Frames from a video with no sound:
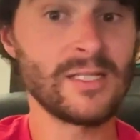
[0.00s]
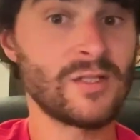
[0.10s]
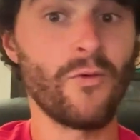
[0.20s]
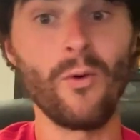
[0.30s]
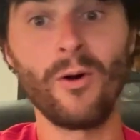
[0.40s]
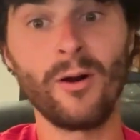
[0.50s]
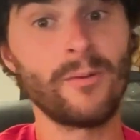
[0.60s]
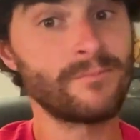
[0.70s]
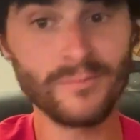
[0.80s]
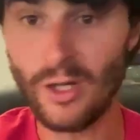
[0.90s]

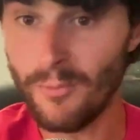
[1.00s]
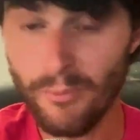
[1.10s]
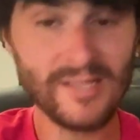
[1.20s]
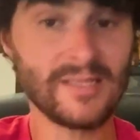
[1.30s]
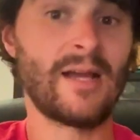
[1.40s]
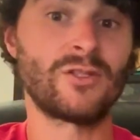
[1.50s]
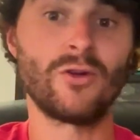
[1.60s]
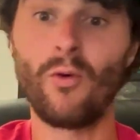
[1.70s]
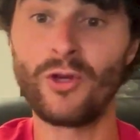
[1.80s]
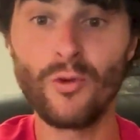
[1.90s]
for, breast cancer,
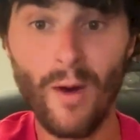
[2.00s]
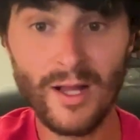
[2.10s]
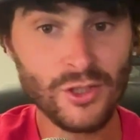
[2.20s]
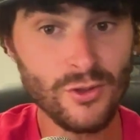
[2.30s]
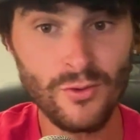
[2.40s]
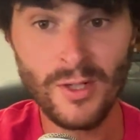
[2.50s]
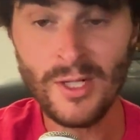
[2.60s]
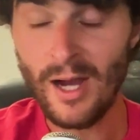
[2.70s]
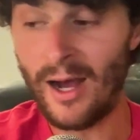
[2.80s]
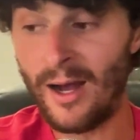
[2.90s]
or you want to,
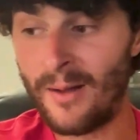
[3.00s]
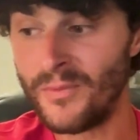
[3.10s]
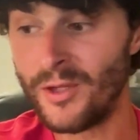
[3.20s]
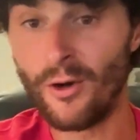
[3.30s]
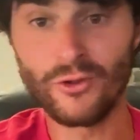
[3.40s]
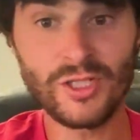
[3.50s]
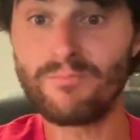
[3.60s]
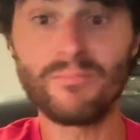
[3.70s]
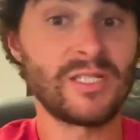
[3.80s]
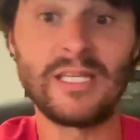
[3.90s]

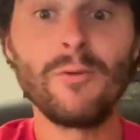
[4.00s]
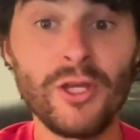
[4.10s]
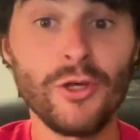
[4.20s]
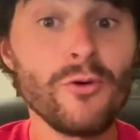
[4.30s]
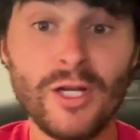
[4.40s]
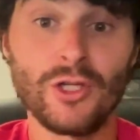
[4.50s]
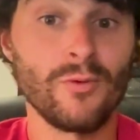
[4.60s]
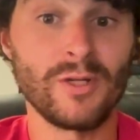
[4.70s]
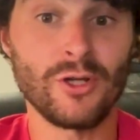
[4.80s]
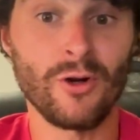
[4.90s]
just see what you can
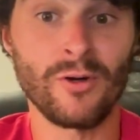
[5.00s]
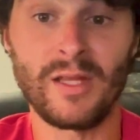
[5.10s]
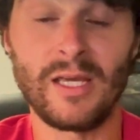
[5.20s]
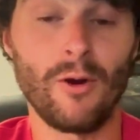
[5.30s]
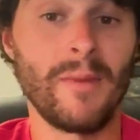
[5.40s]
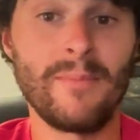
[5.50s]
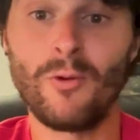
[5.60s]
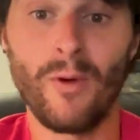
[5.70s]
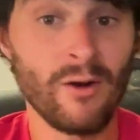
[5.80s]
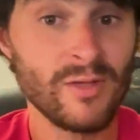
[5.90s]
do internally, or maybe
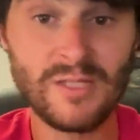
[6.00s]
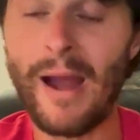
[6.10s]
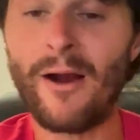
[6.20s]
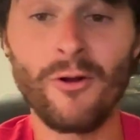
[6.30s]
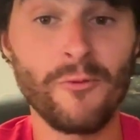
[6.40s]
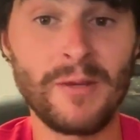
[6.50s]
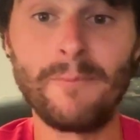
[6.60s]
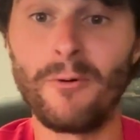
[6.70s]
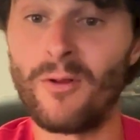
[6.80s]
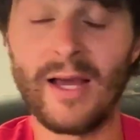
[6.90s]
you want to inspire other
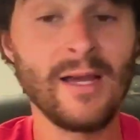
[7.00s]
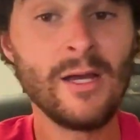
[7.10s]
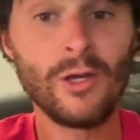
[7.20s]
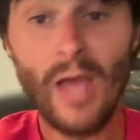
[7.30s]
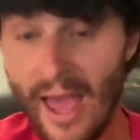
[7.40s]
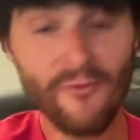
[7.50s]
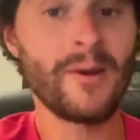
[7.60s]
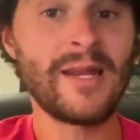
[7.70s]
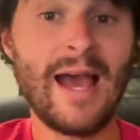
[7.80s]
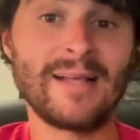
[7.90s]
people. Like
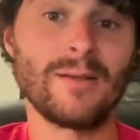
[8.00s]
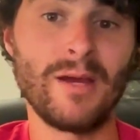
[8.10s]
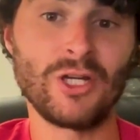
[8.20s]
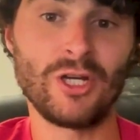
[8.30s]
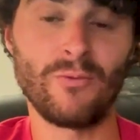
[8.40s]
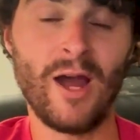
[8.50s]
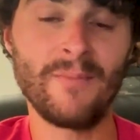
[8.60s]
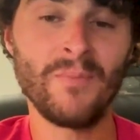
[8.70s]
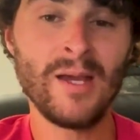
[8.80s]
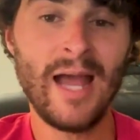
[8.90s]
everybody has a mission,
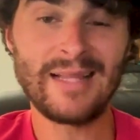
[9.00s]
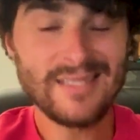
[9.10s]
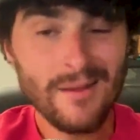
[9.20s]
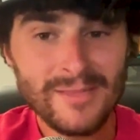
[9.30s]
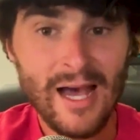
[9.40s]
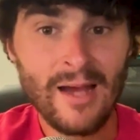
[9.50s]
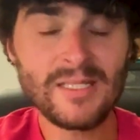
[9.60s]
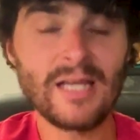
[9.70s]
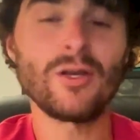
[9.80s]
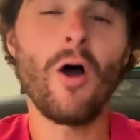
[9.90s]
right? And
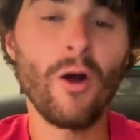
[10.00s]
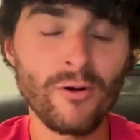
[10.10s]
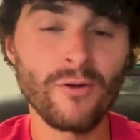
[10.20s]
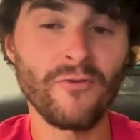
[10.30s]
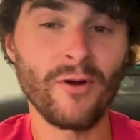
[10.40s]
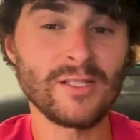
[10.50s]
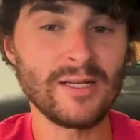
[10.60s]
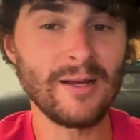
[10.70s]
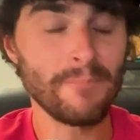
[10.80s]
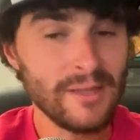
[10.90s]
sometimes it's harder for us
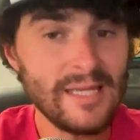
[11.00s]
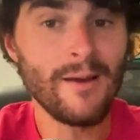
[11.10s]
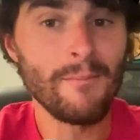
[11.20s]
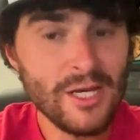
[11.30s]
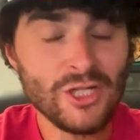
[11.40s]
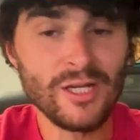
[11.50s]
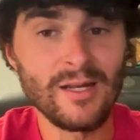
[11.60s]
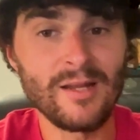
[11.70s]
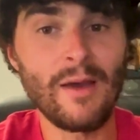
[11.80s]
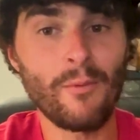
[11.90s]
to complete a
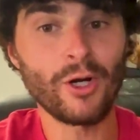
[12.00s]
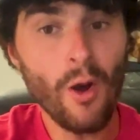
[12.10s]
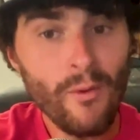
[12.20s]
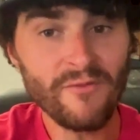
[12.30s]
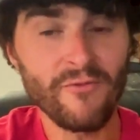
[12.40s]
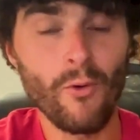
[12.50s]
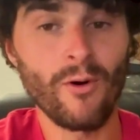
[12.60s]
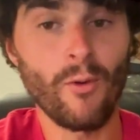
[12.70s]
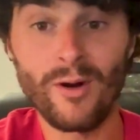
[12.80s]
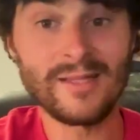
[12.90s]
mission that we're going
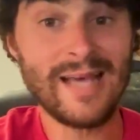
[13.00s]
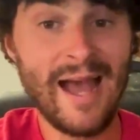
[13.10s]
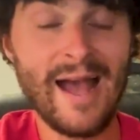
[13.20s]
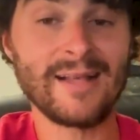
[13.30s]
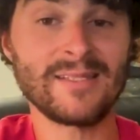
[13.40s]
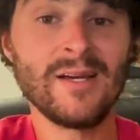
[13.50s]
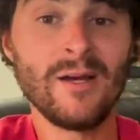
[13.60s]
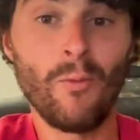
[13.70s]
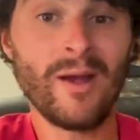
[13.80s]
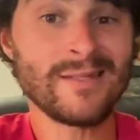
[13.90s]
for or a task
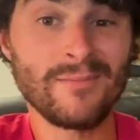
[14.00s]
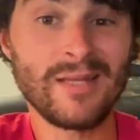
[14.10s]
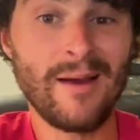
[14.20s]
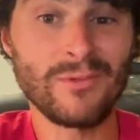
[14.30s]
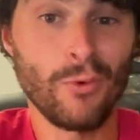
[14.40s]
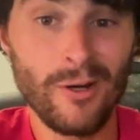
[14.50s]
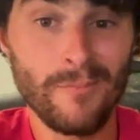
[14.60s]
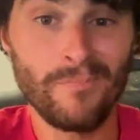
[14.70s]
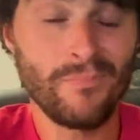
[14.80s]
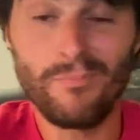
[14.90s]
when sometimes
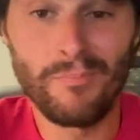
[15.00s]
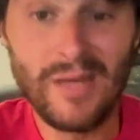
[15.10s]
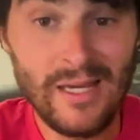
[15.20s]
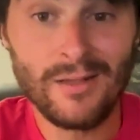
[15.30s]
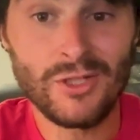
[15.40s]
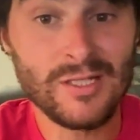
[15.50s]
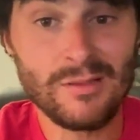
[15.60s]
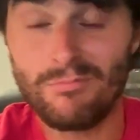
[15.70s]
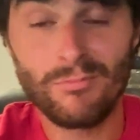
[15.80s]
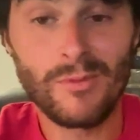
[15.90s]
we're being just
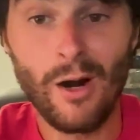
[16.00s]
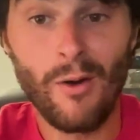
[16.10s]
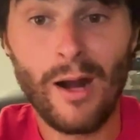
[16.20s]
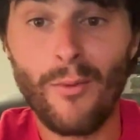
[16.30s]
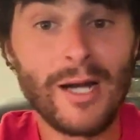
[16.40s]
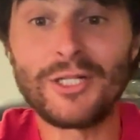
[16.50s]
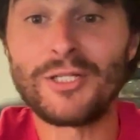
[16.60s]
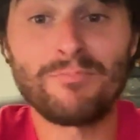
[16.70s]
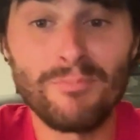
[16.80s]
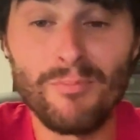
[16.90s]
I don't want to
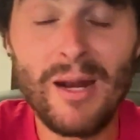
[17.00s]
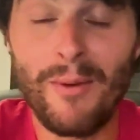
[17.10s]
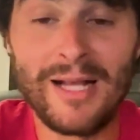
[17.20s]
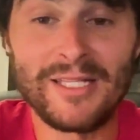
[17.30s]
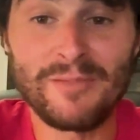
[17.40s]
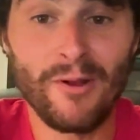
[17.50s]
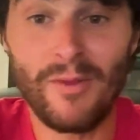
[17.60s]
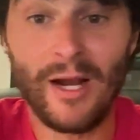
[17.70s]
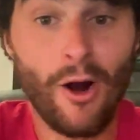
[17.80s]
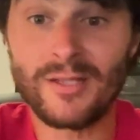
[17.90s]
just minimize this, but
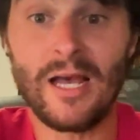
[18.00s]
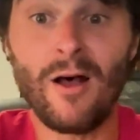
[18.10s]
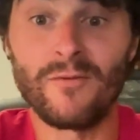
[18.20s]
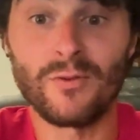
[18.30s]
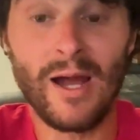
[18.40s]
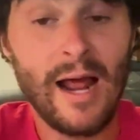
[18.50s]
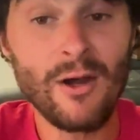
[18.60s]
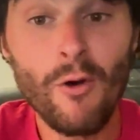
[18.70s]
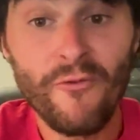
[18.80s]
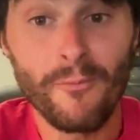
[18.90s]
like ourselves, right? I
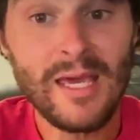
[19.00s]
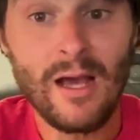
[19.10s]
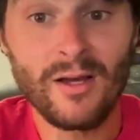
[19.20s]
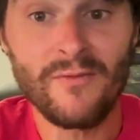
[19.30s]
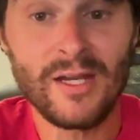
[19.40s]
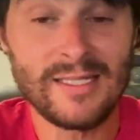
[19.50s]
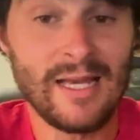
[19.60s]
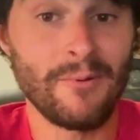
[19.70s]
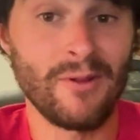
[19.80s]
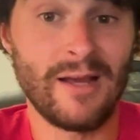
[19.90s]
know for me, I'll give you an
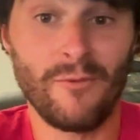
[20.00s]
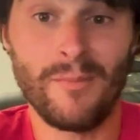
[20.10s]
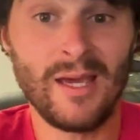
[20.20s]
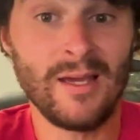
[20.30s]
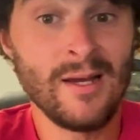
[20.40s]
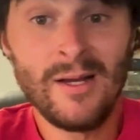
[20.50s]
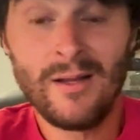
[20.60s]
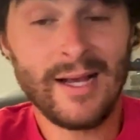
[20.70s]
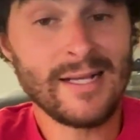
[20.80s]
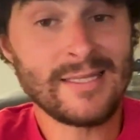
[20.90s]
example. Like for me,
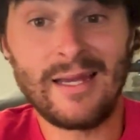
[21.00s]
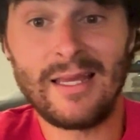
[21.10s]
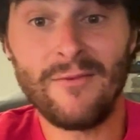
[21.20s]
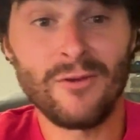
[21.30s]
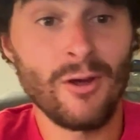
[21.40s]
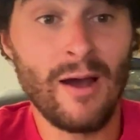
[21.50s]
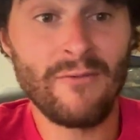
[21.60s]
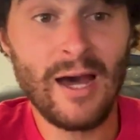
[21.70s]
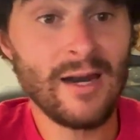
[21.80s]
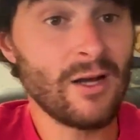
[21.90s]
like I said, even though
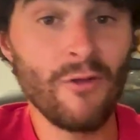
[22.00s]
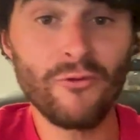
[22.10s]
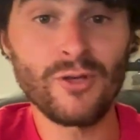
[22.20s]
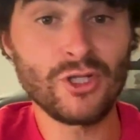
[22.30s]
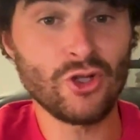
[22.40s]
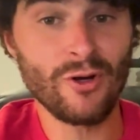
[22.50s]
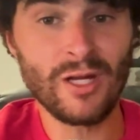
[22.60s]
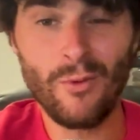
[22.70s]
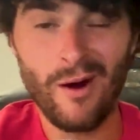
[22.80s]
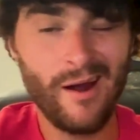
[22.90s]
I've kind of gone through this
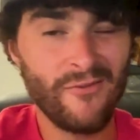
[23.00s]
journey where I've